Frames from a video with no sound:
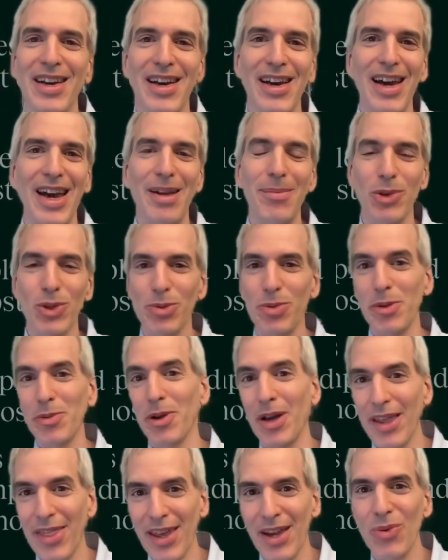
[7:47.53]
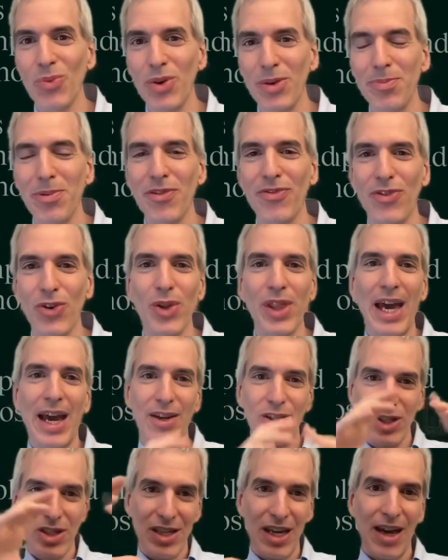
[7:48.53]
And most people, I think, would prefer that,
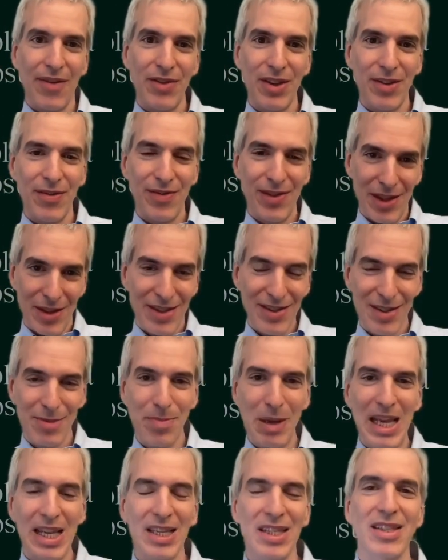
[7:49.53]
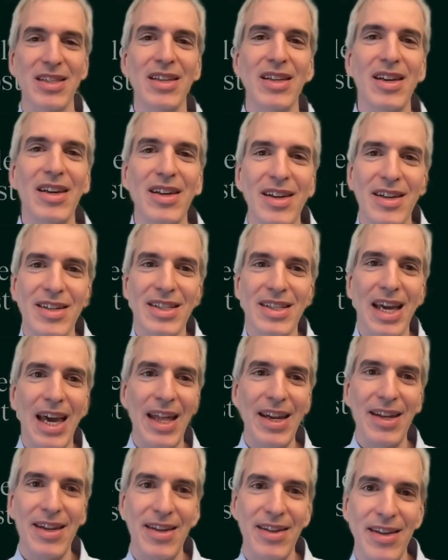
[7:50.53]
just to have the space to
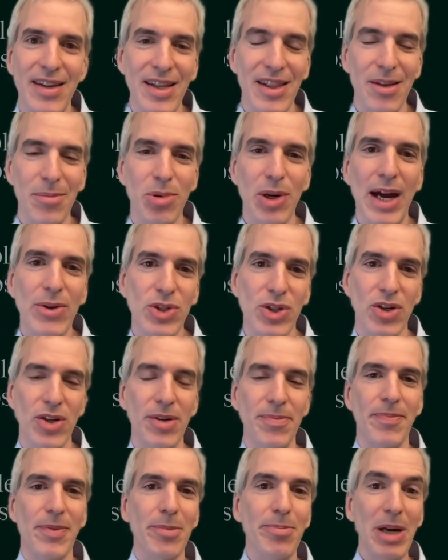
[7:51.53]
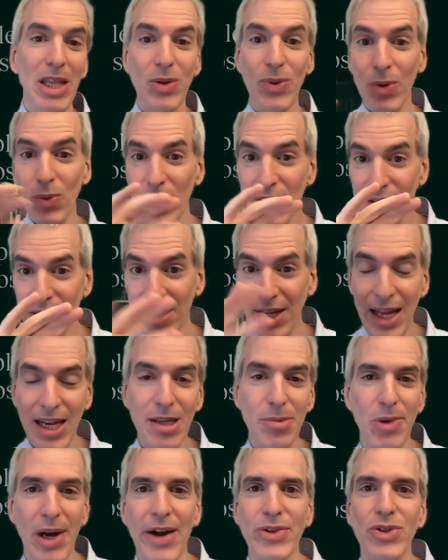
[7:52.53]
edit in the browser. By the way, it works on any
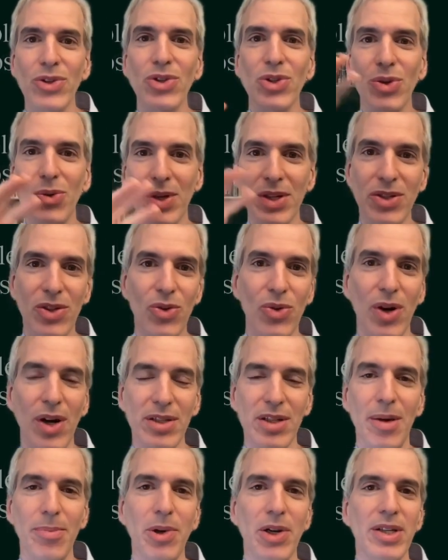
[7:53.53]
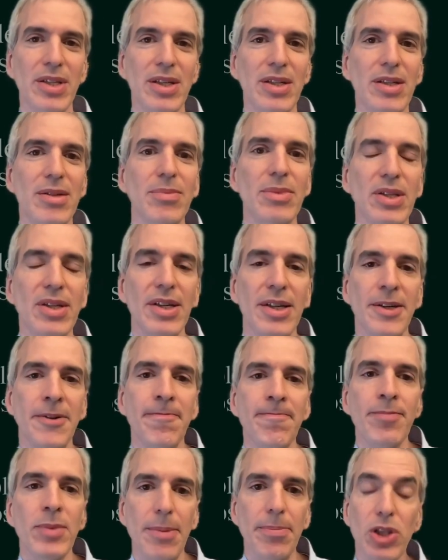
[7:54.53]
browser, so it works across operating systems.
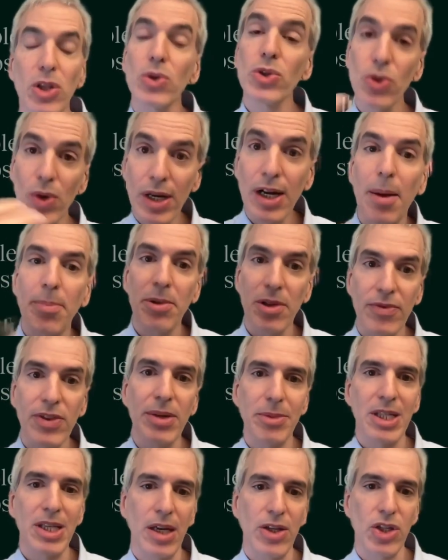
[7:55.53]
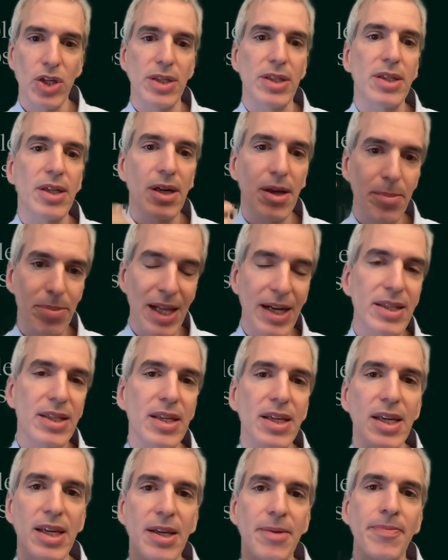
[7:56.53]
But those are a couple of limitations: the
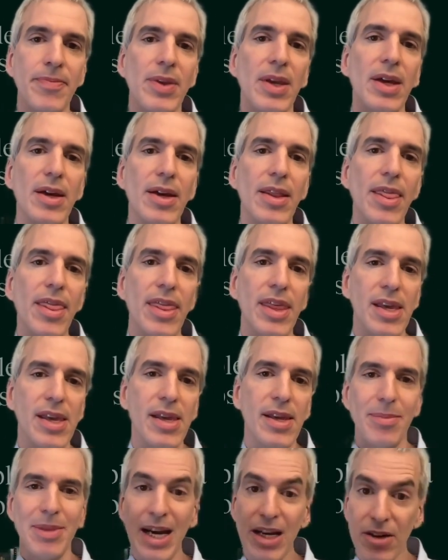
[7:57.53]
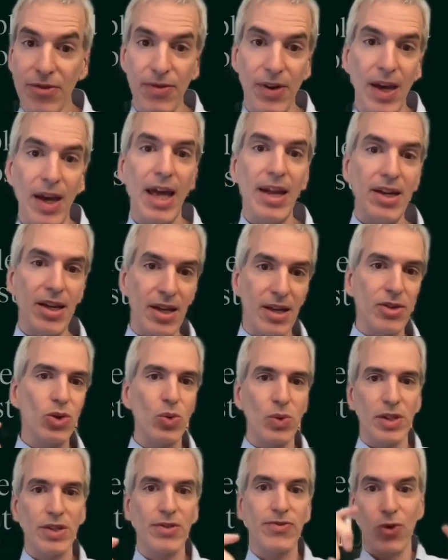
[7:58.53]
complexity, the lack of editing
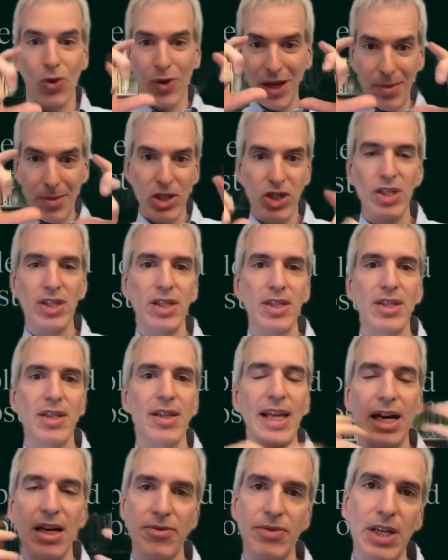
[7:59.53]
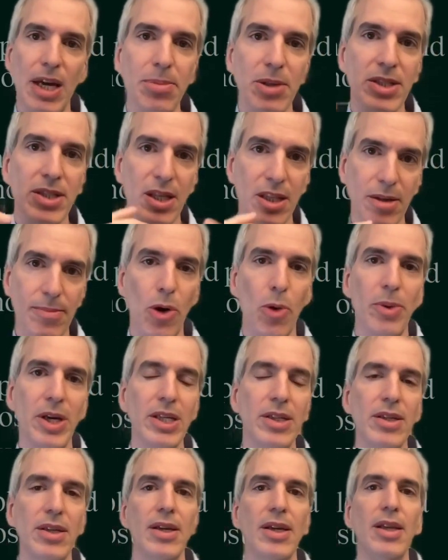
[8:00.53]
tools for images, the lack of templates at the
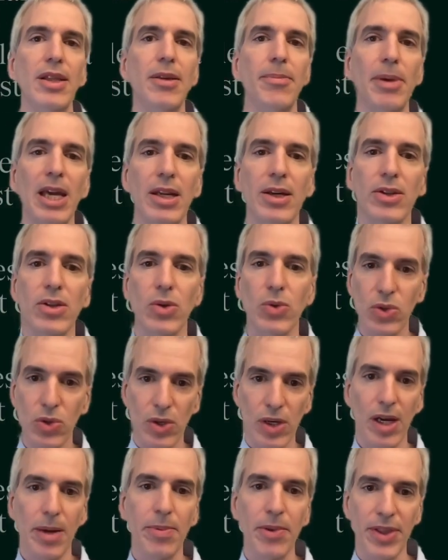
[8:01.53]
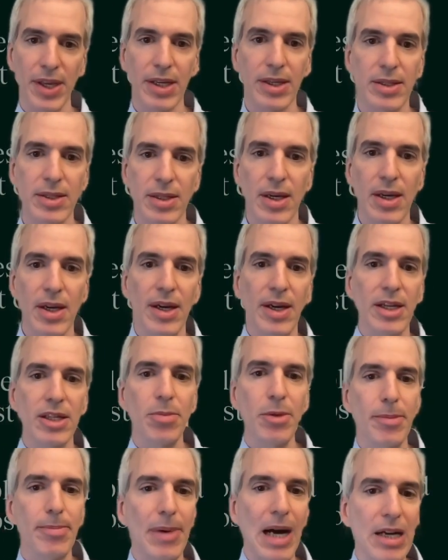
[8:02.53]
moment in the beta. Those are a couple things to
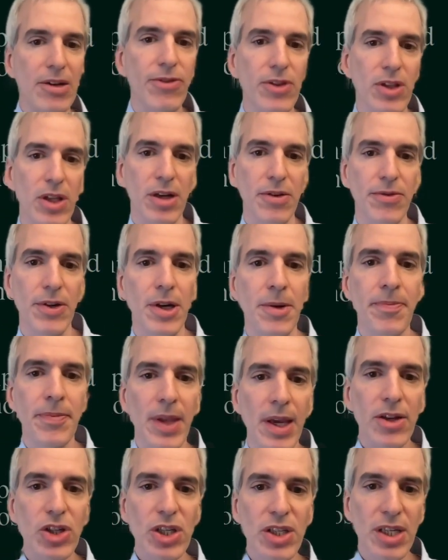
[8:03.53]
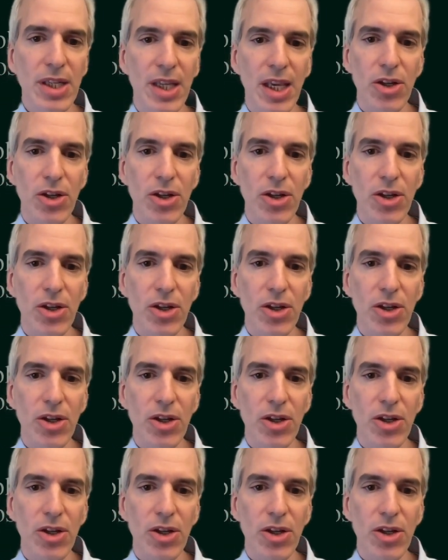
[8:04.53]
be mindful of. Just in the